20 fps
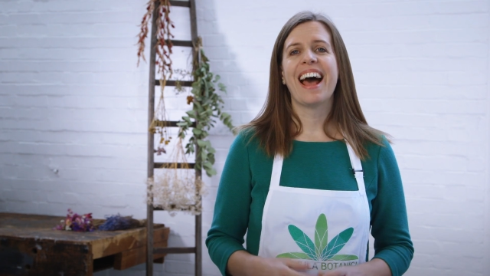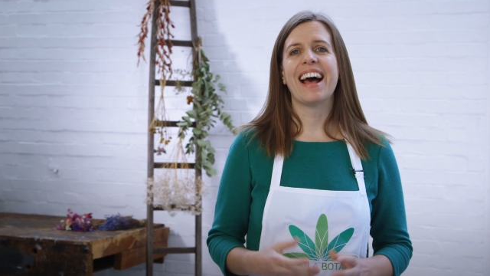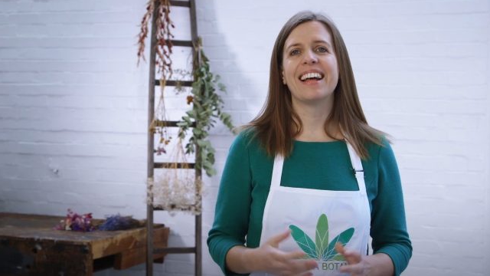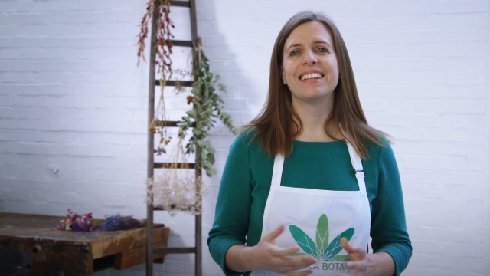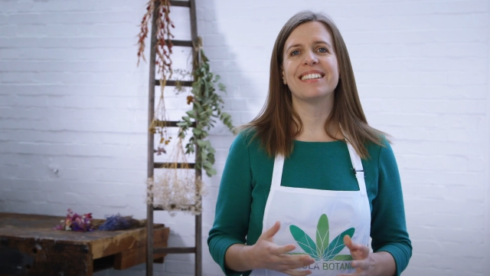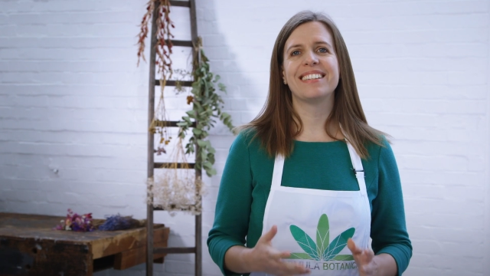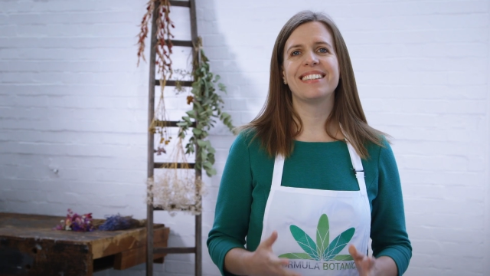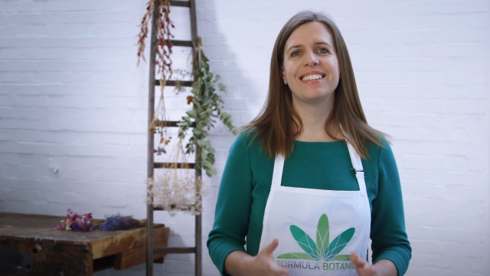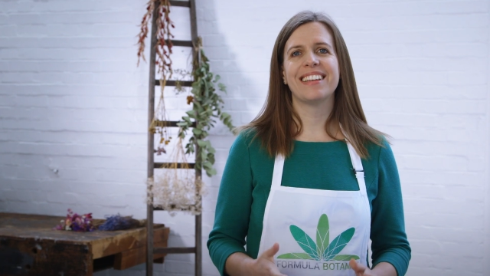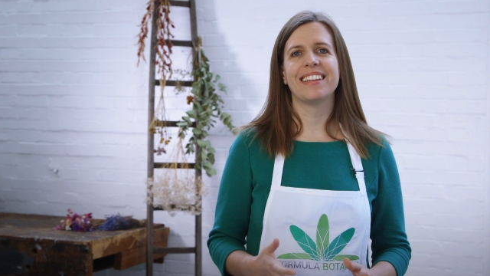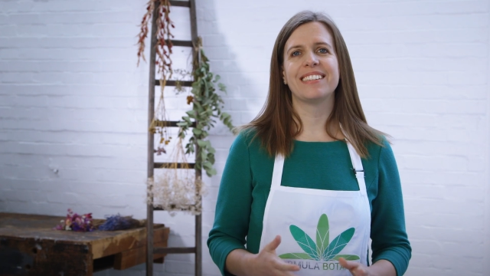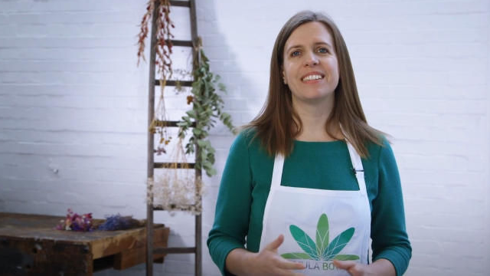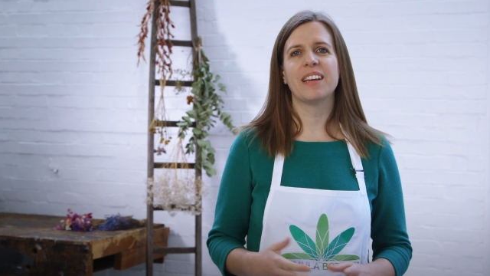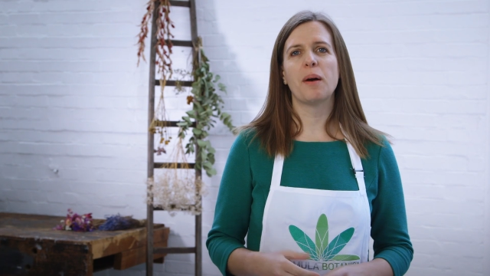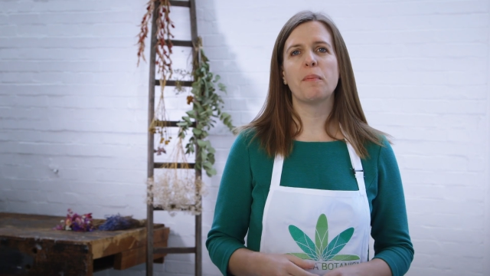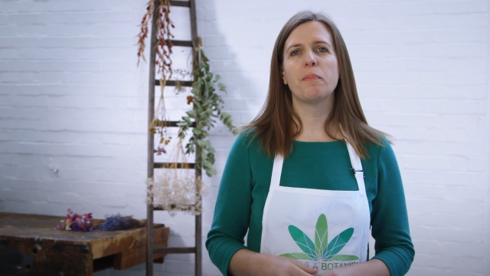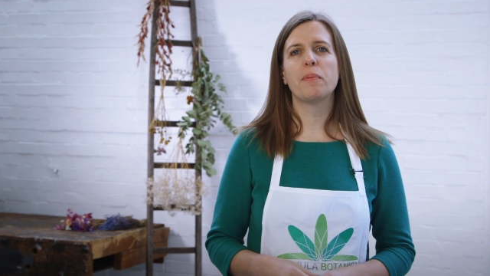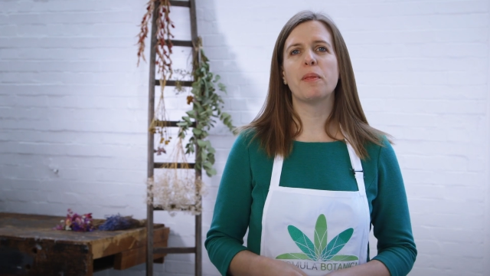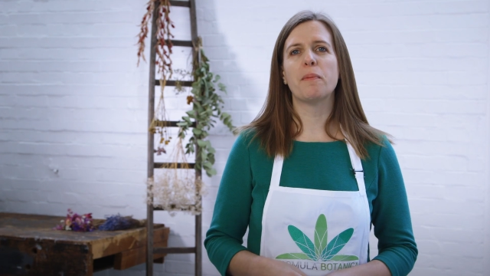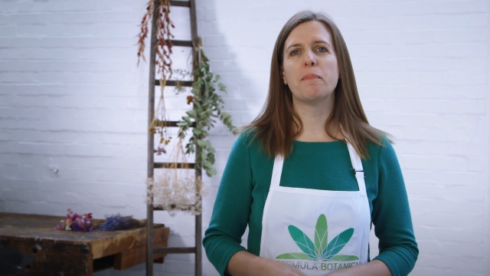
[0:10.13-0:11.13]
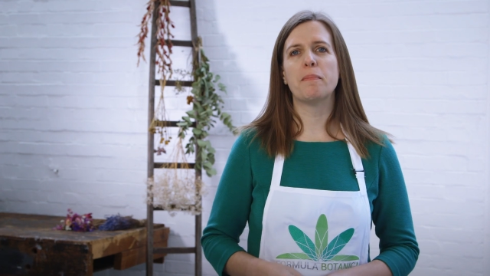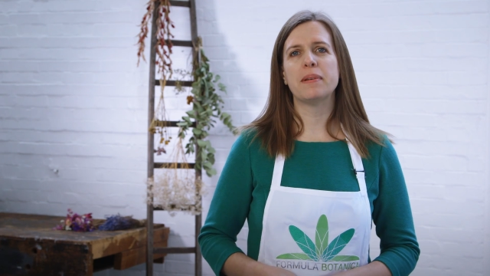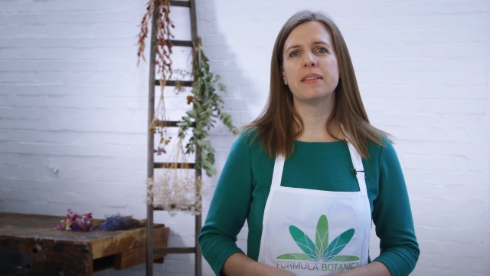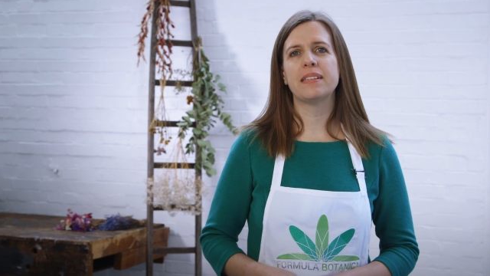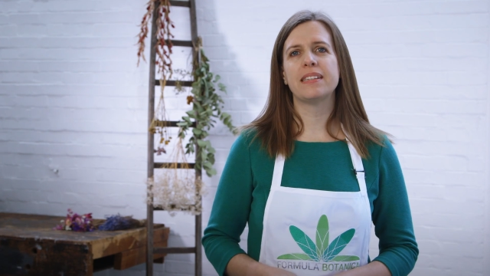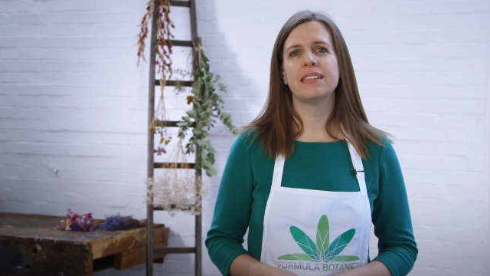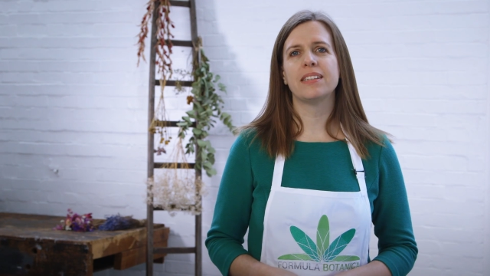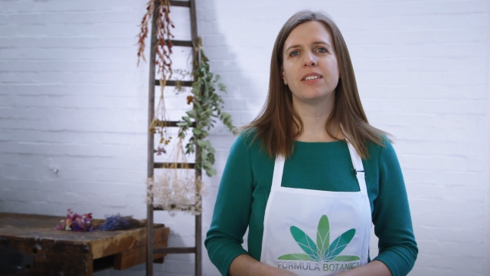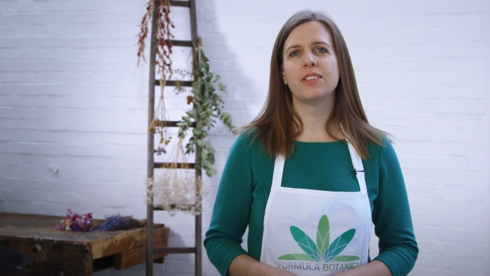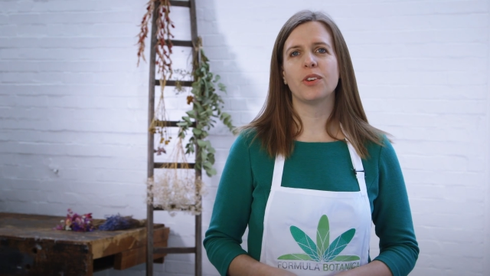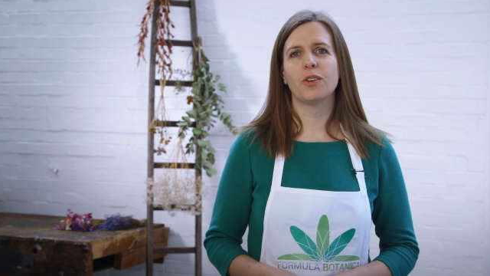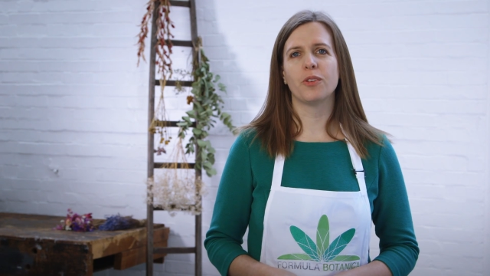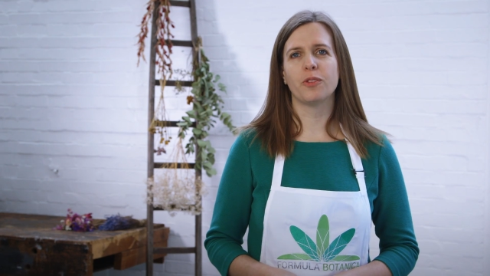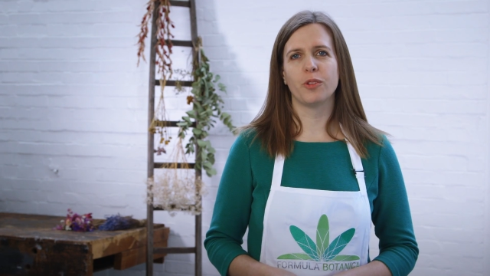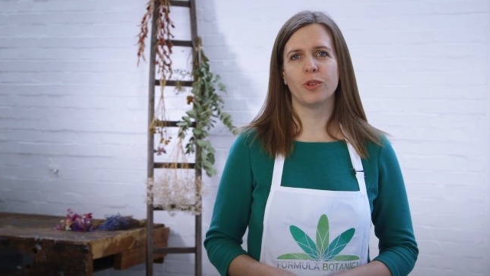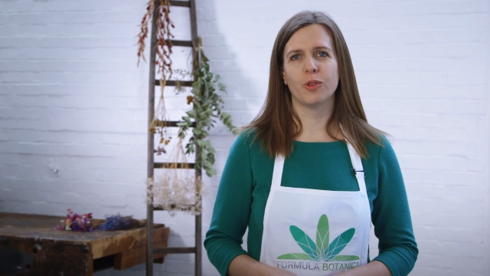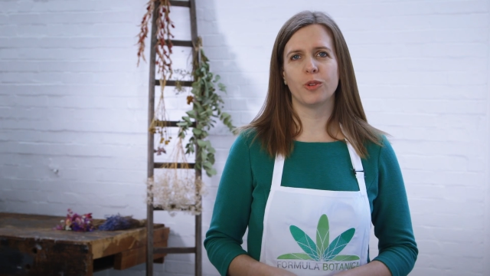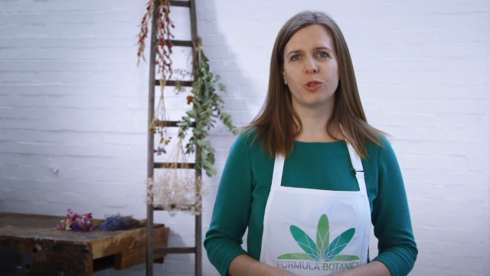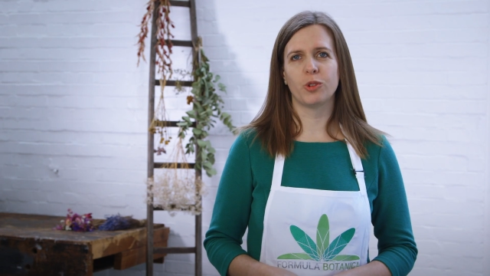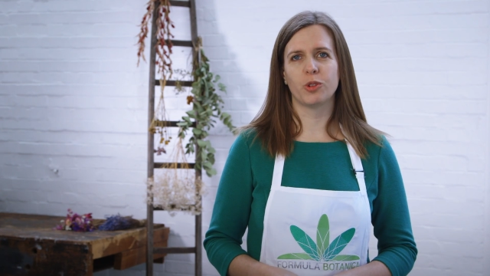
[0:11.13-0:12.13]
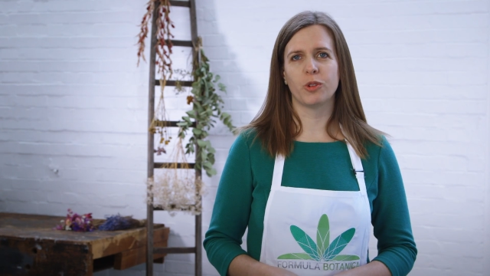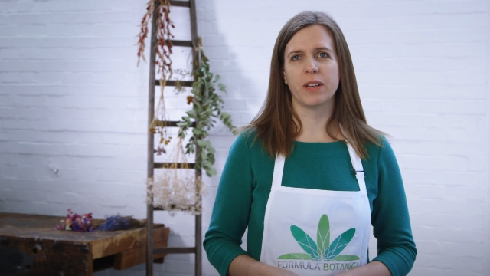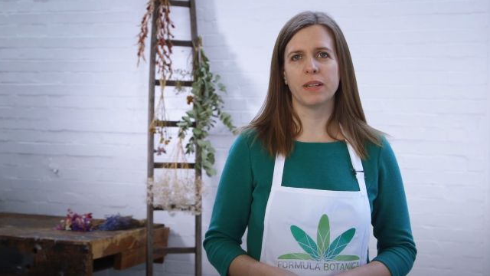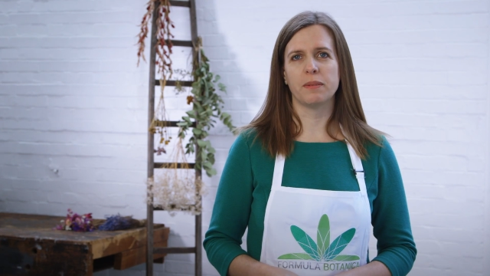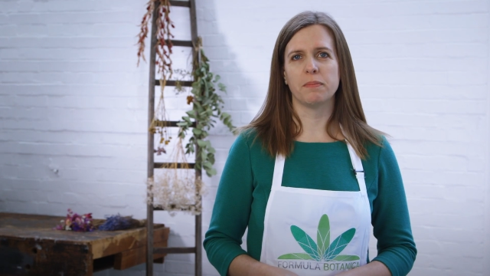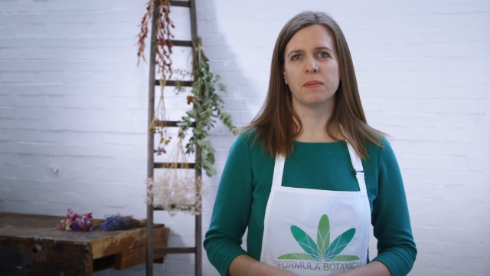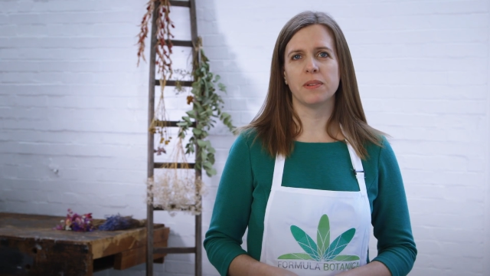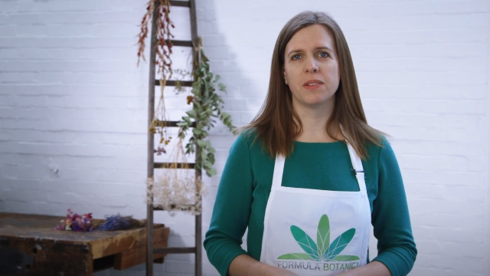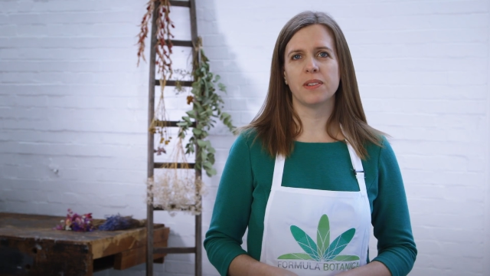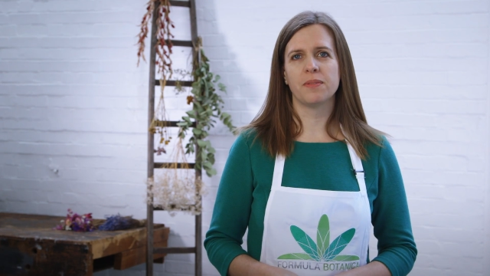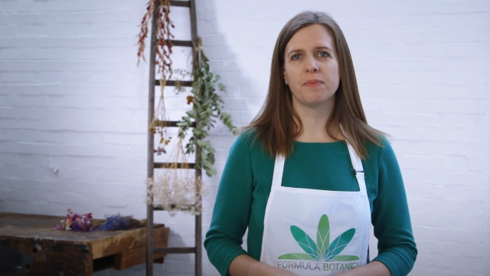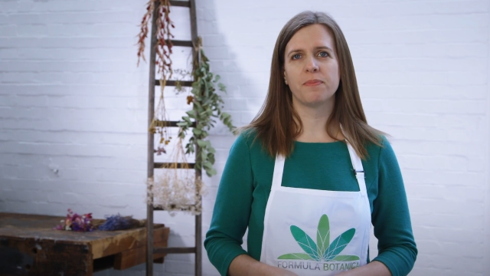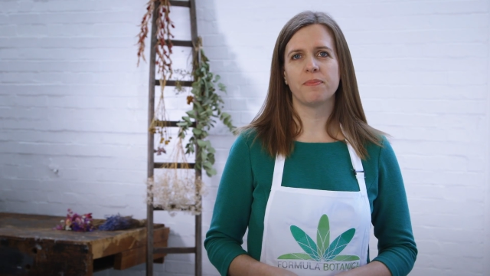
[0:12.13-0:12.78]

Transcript: and set up the business of your dreams.